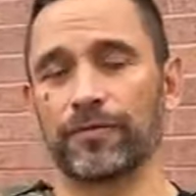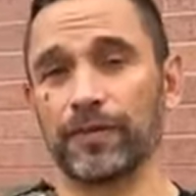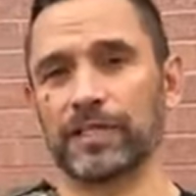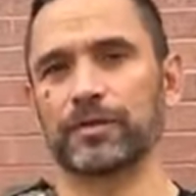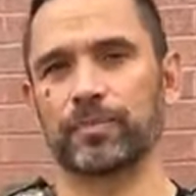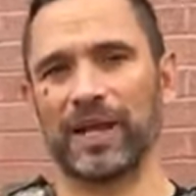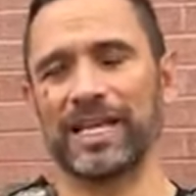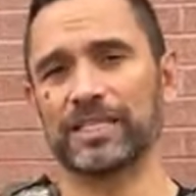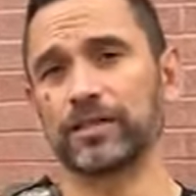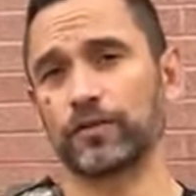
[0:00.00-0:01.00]
uh, fixed
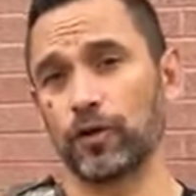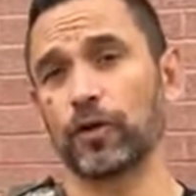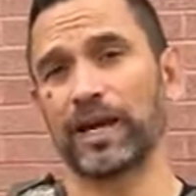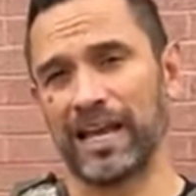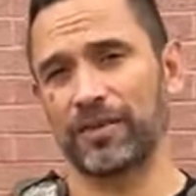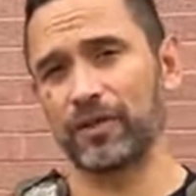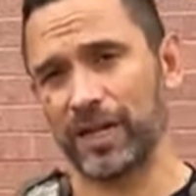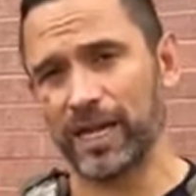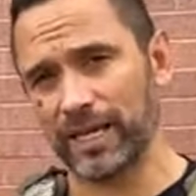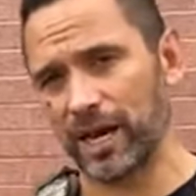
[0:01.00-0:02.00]
blades for
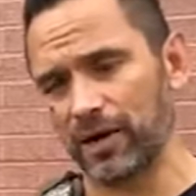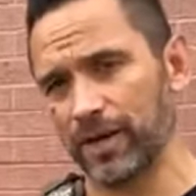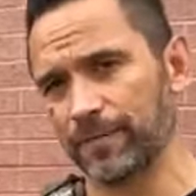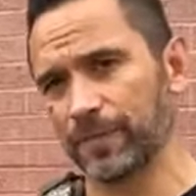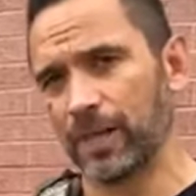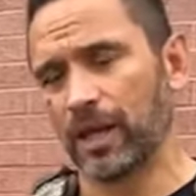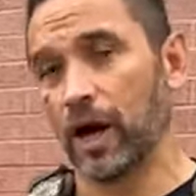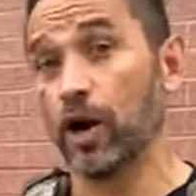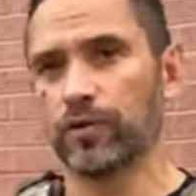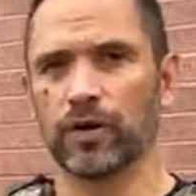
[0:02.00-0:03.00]
everyday carry
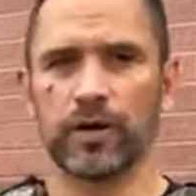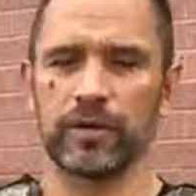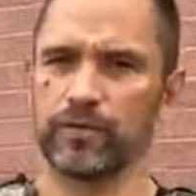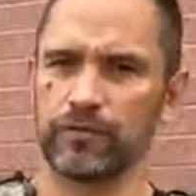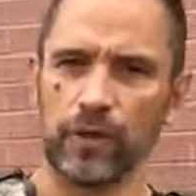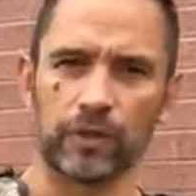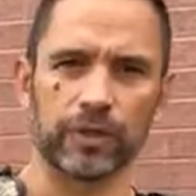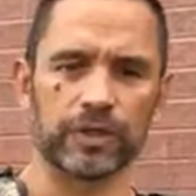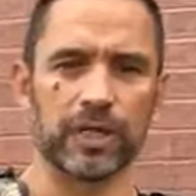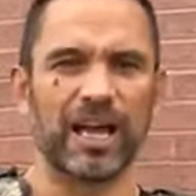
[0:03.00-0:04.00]
over
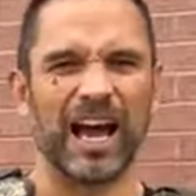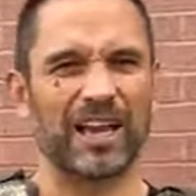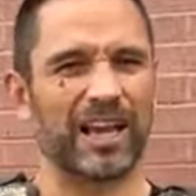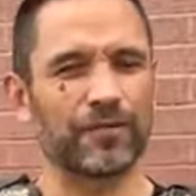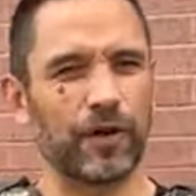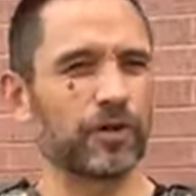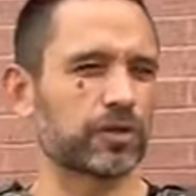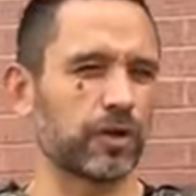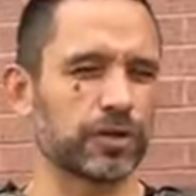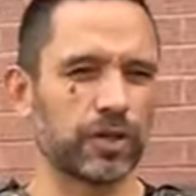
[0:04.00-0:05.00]
folders. I like
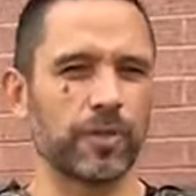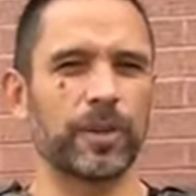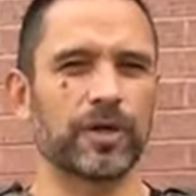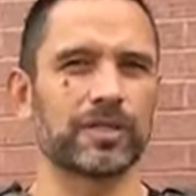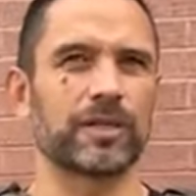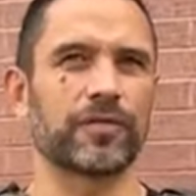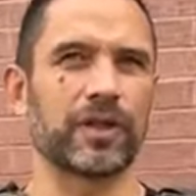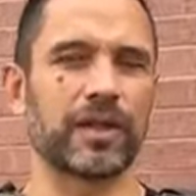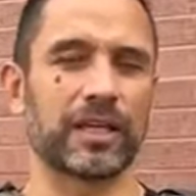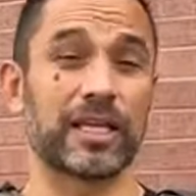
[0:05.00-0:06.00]
folders also because
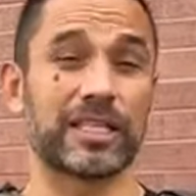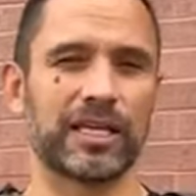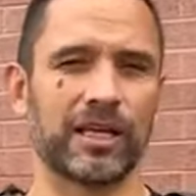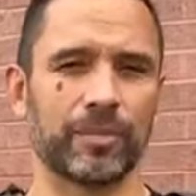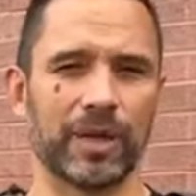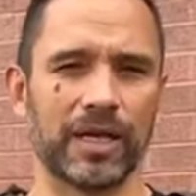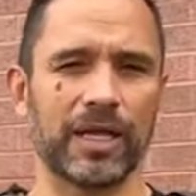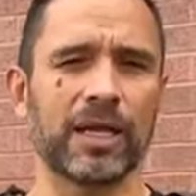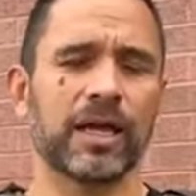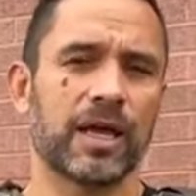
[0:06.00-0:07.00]
of the, the
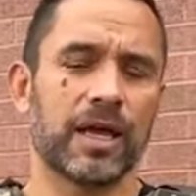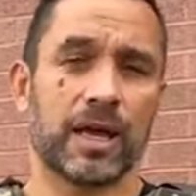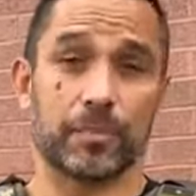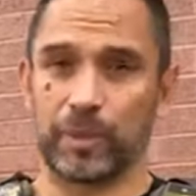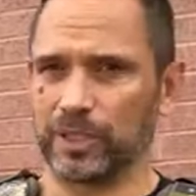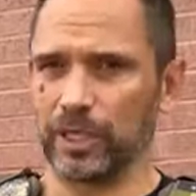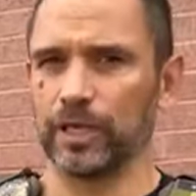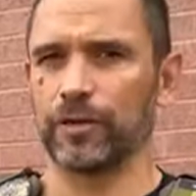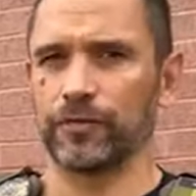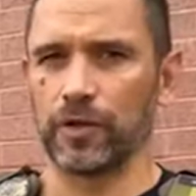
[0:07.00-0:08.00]
concealability. Um,
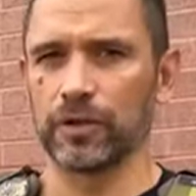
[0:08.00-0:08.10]
particular